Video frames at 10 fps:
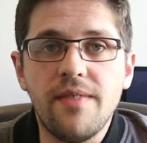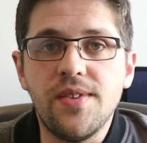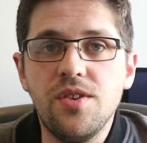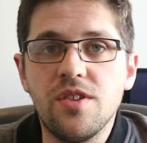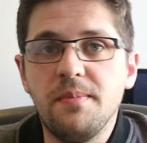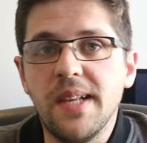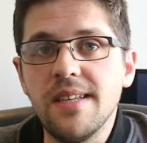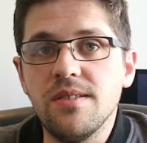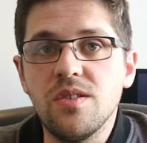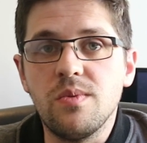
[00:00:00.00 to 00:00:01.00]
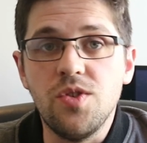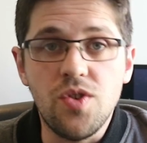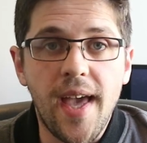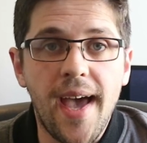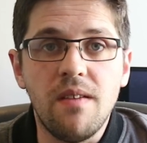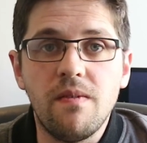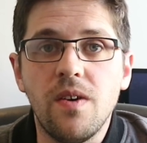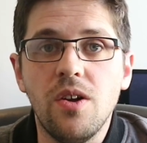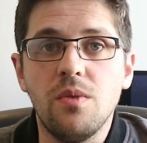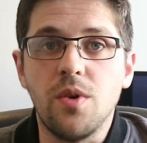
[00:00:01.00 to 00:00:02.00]
avenues are places you can
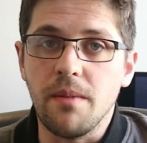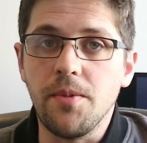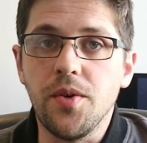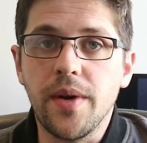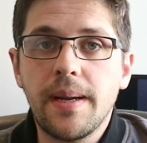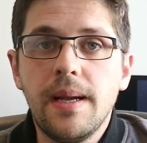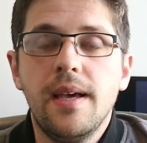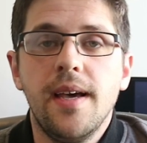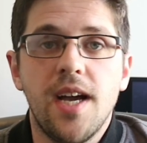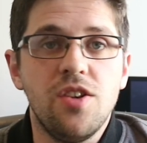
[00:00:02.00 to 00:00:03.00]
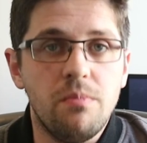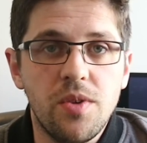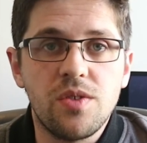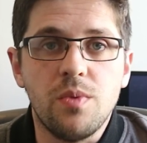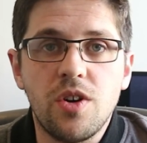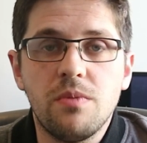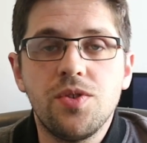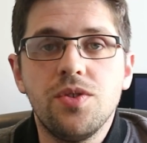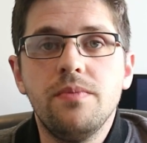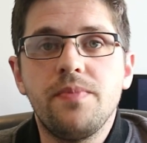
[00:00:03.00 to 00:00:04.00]
follow what I'm doing, and you're most welcome
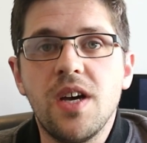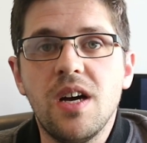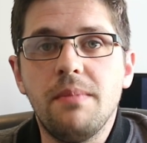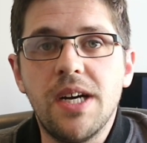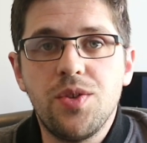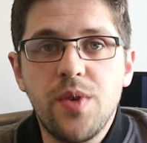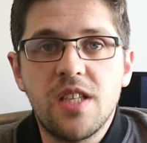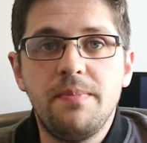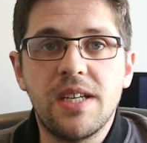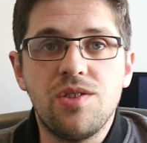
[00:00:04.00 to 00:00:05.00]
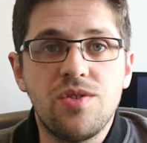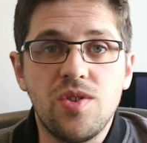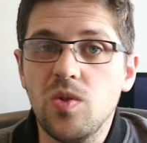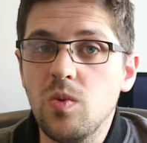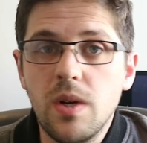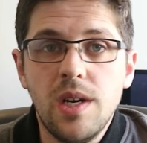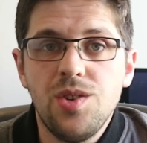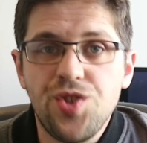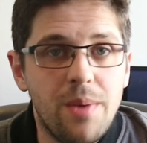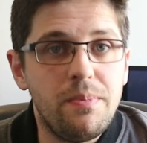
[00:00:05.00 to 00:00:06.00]
to. Um, I do expect to still
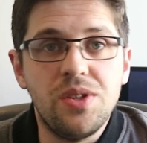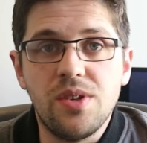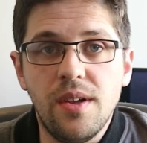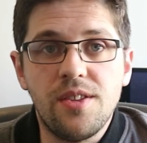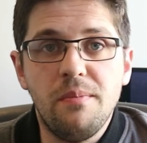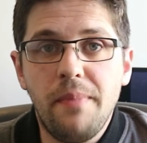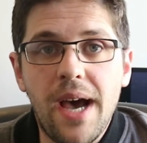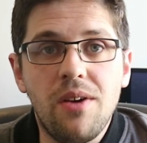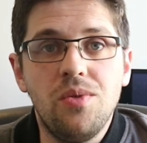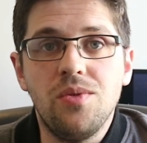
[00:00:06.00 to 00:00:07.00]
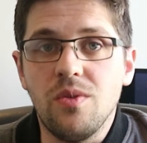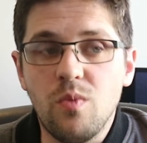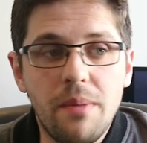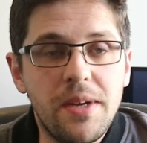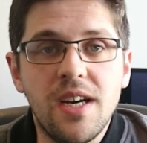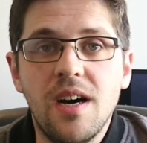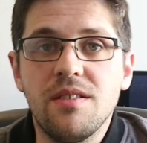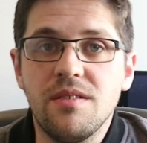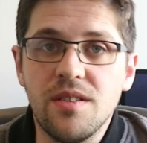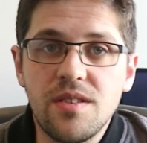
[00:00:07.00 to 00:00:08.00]
jump into lots of panels and
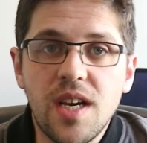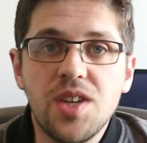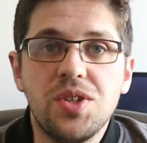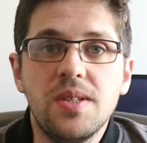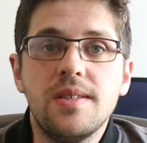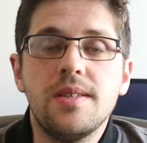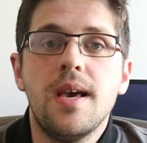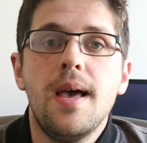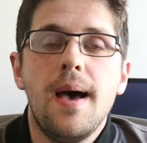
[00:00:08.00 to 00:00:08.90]
webinars and discussions.